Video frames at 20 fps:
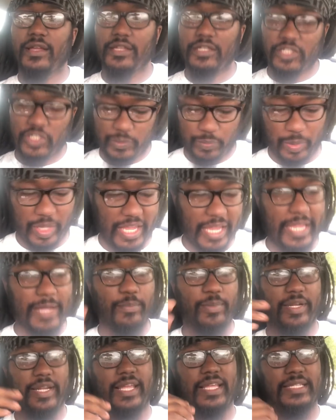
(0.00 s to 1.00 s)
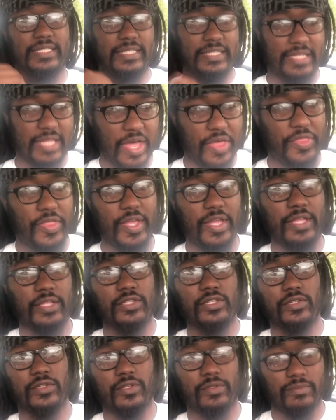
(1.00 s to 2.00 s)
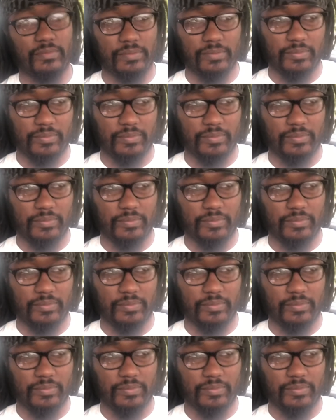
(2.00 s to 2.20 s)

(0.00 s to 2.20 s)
speed, but it is nothing to